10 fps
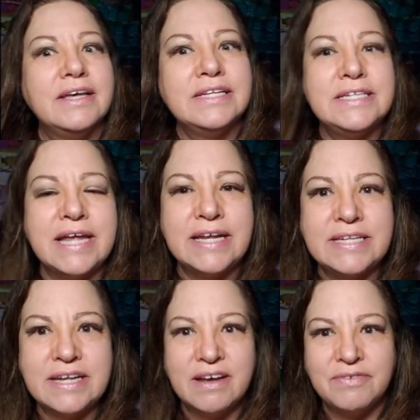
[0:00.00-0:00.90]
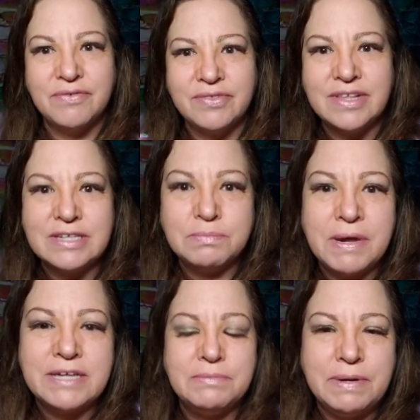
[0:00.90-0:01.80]
sense of this
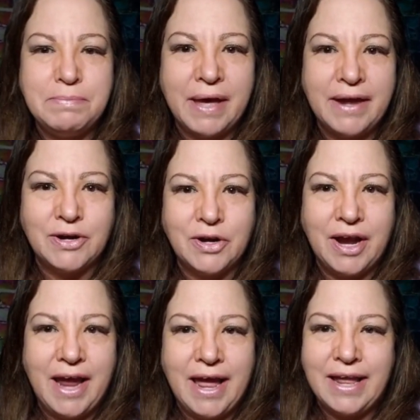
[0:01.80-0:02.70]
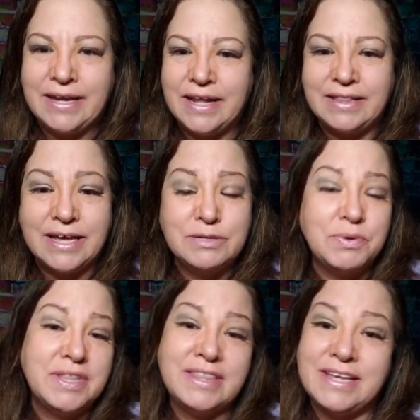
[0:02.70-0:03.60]
makes me better. And that's
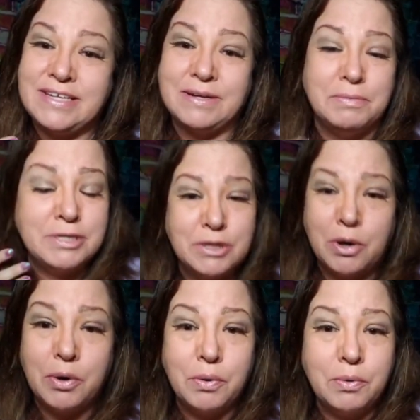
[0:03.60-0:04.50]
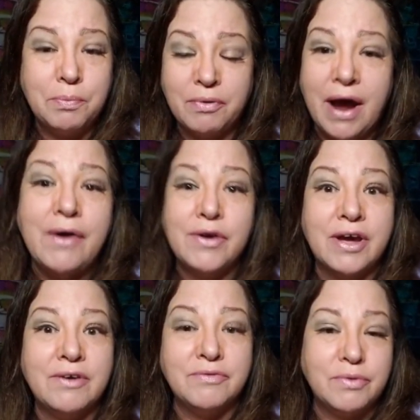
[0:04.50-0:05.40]
one of the things I'm so proud
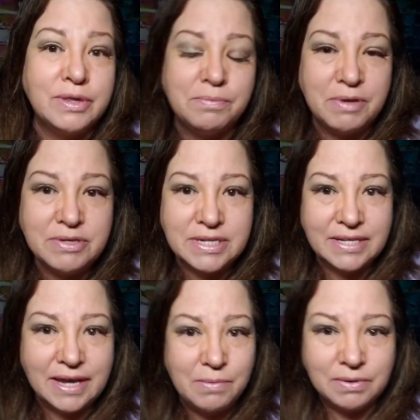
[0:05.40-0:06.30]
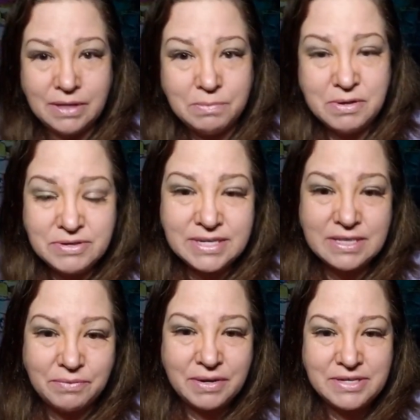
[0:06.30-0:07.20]
of with the music label and the music
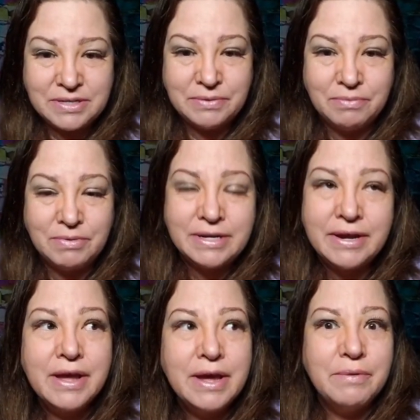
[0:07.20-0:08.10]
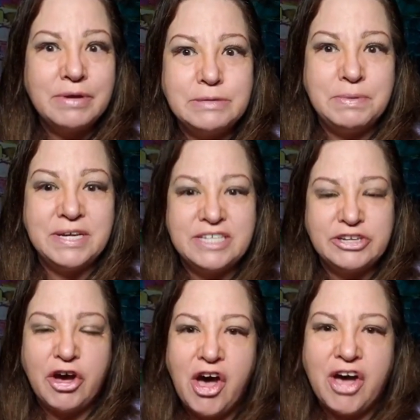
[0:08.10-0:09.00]
that we do. And we speak
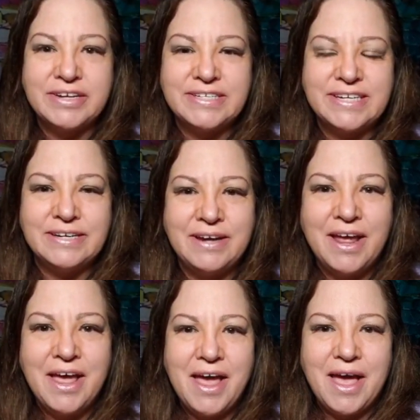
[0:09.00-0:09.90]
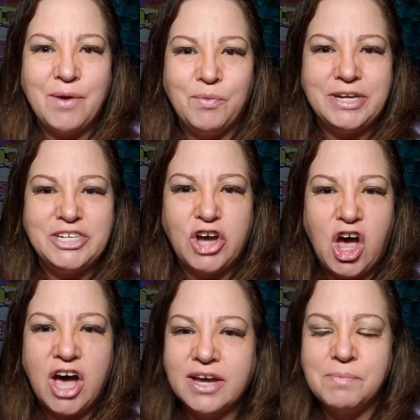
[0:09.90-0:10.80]
songs and we
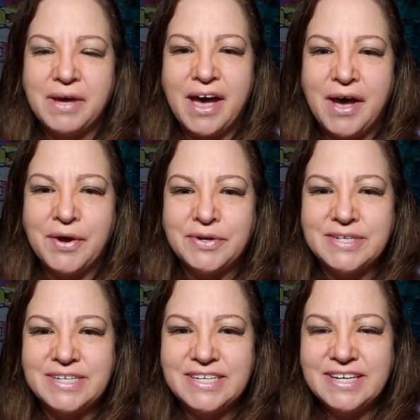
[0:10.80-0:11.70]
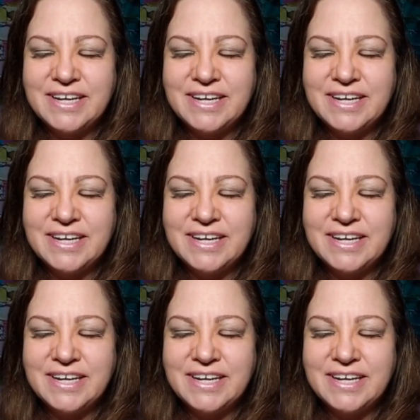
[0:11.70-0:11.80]
talk about